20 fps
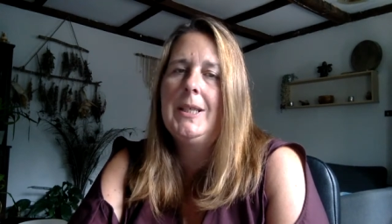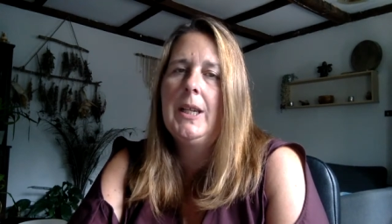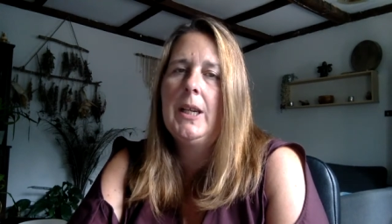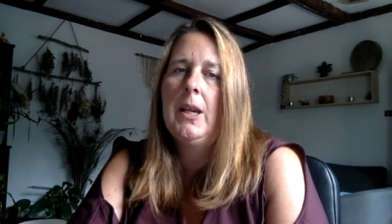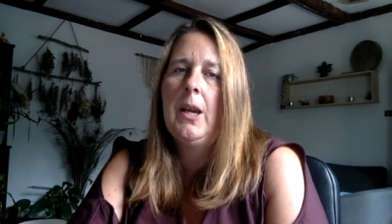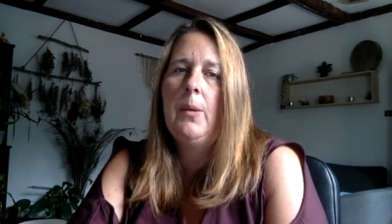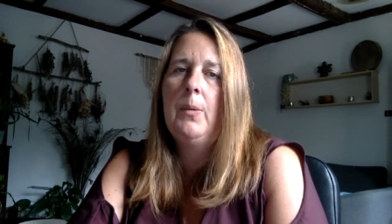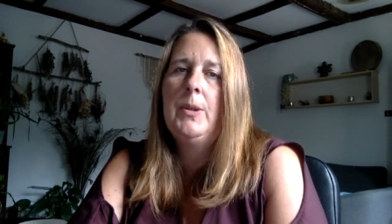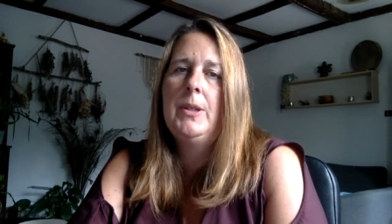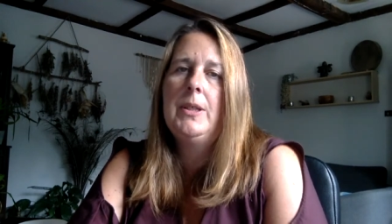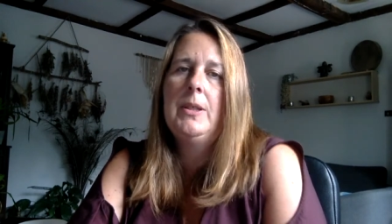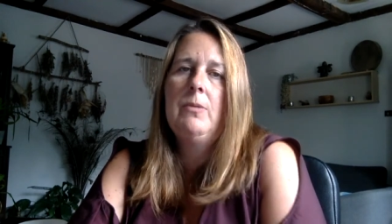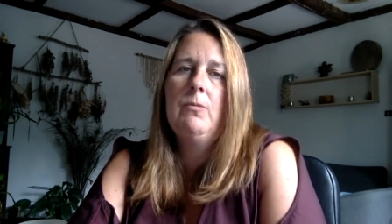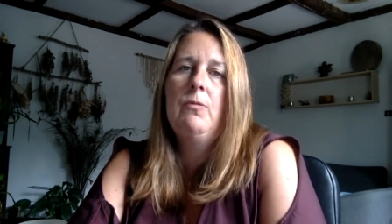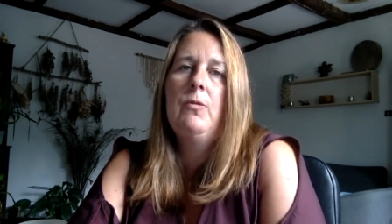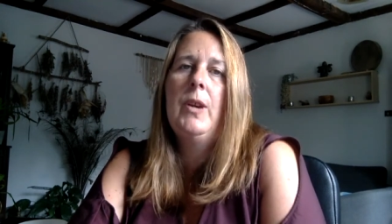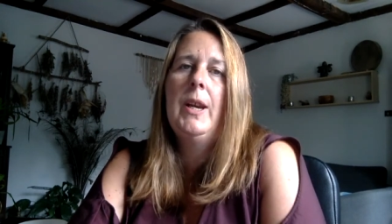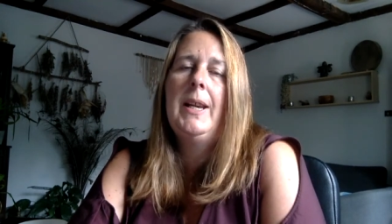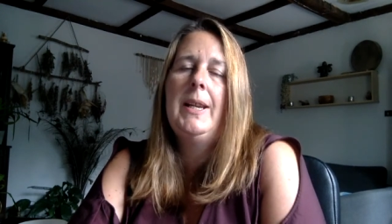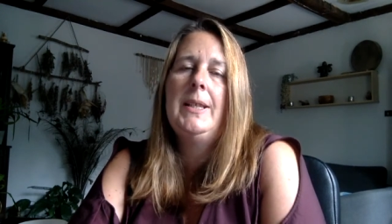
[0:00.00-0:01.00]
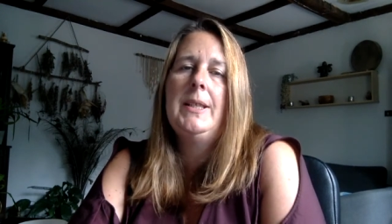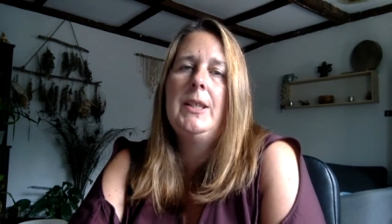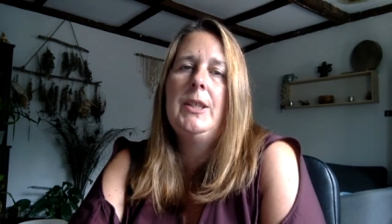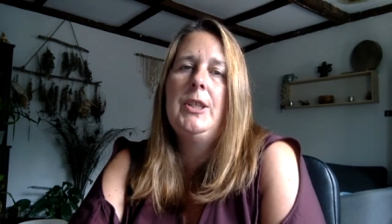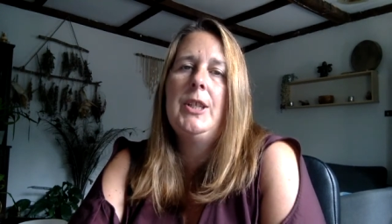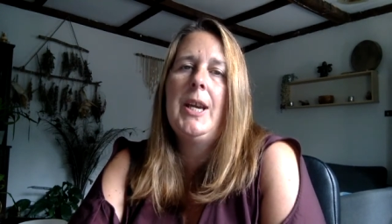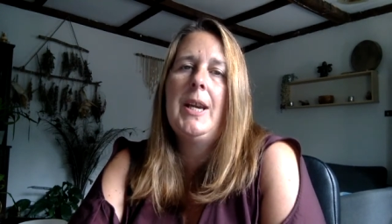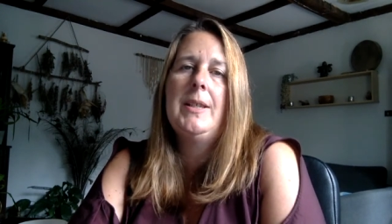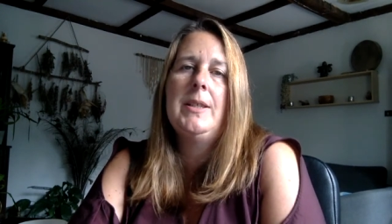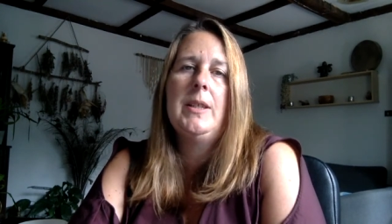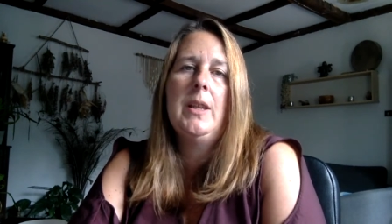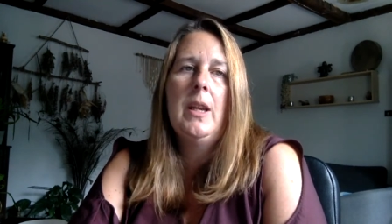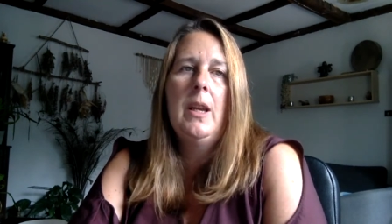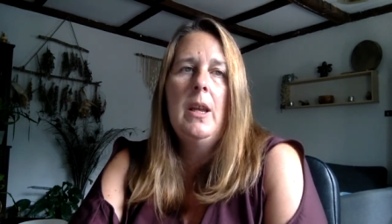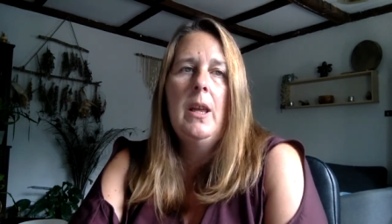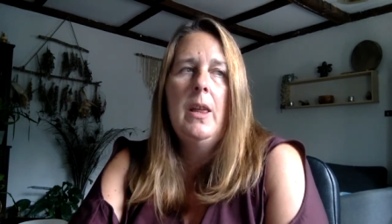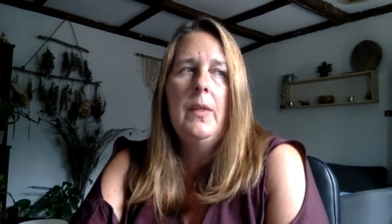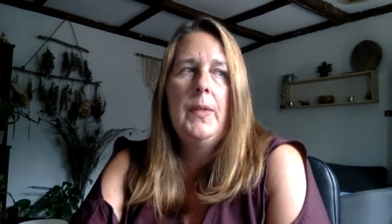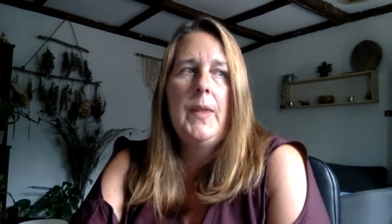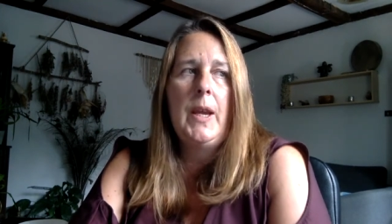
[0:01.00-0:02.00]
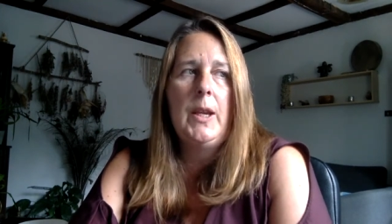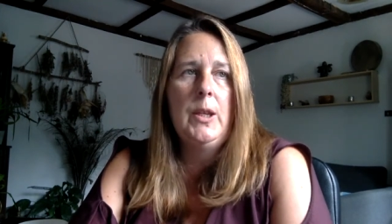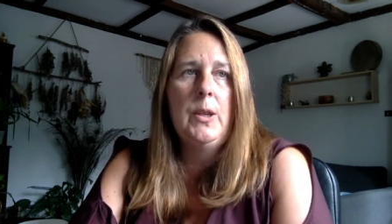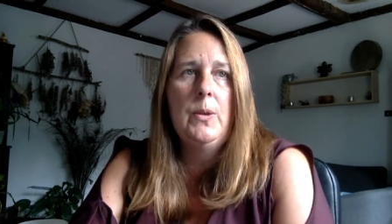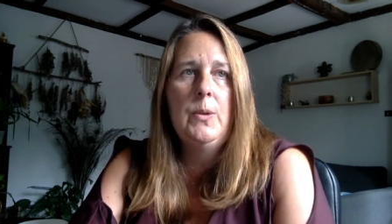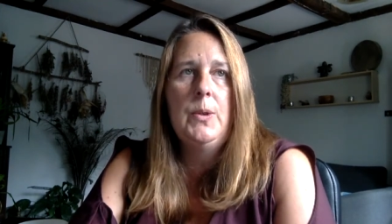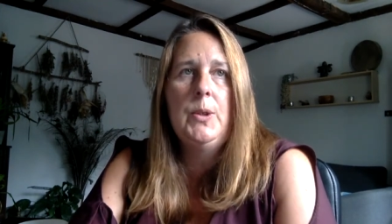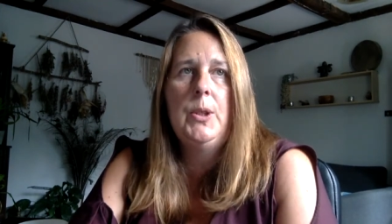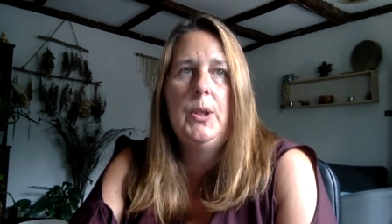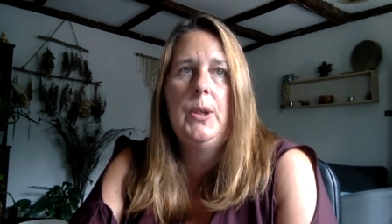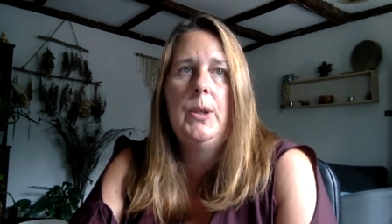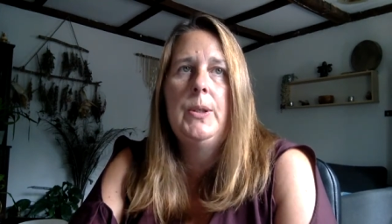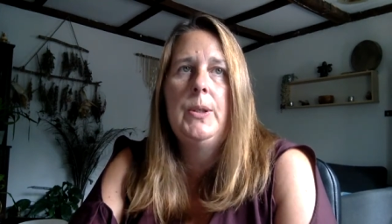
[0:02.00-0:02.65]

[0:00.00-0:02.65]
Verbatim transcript: And I would really suggest that you do